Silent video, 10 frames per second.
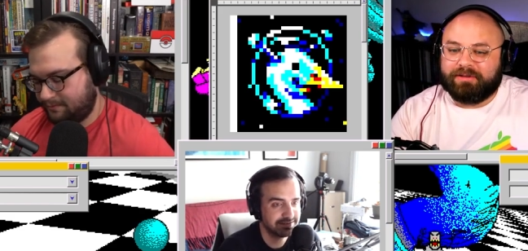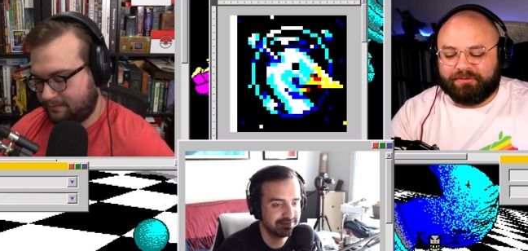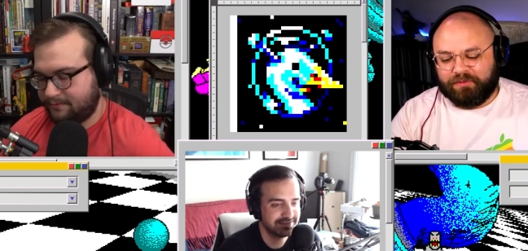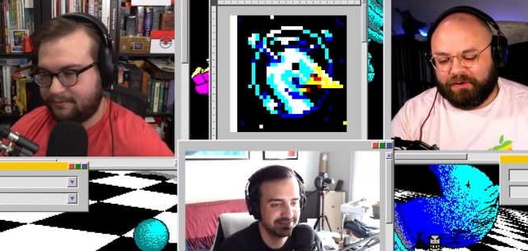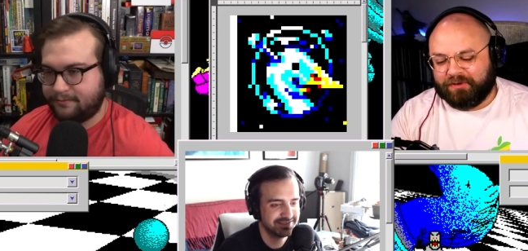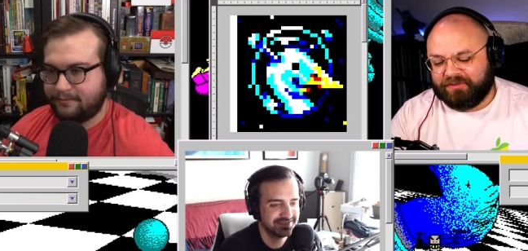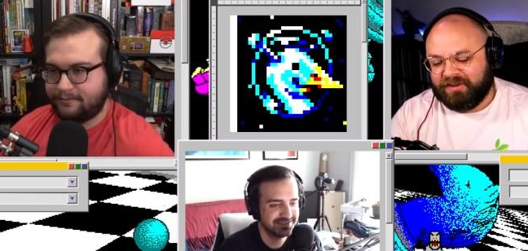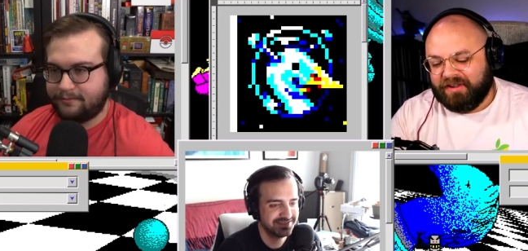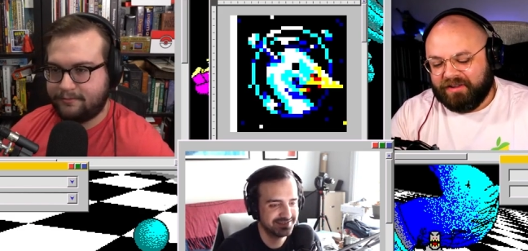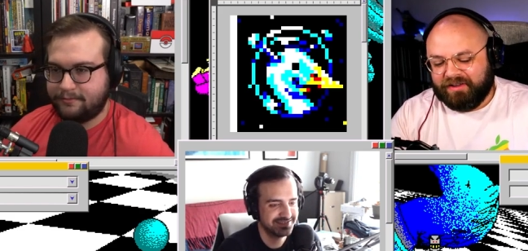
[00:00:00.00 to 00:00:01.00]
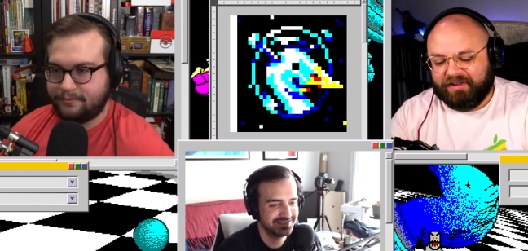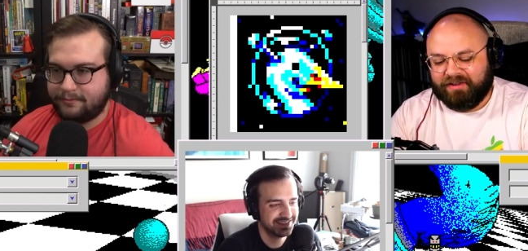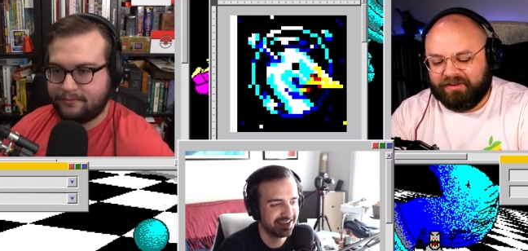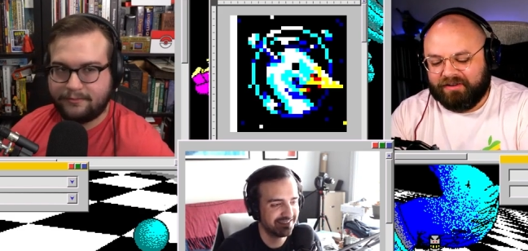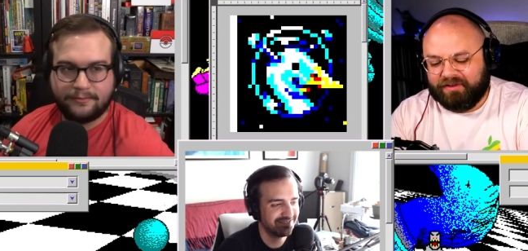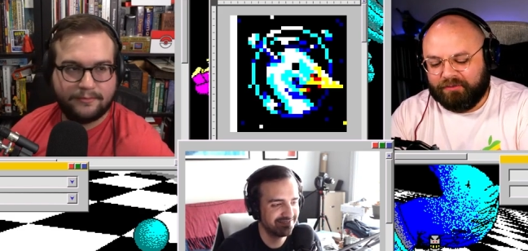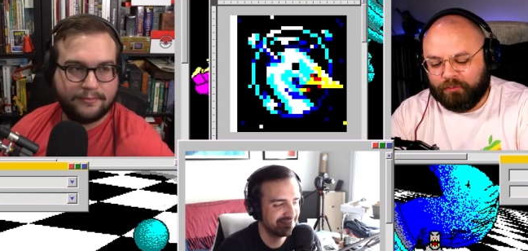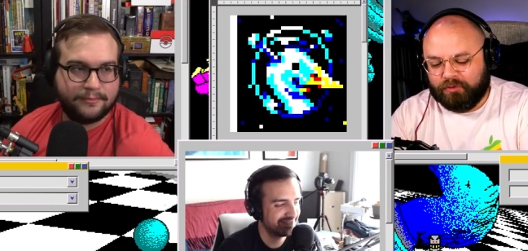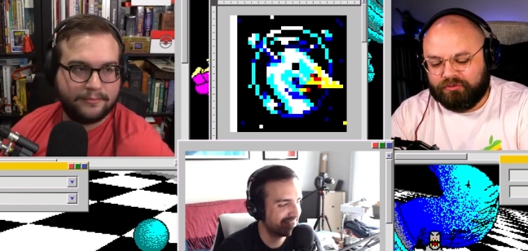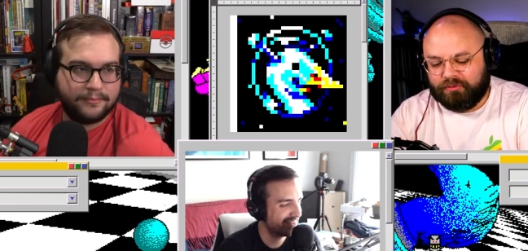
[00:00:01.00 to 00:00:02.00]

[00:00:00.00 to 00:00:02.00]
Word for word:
Speaker 1: babies first. Yeah. Uh,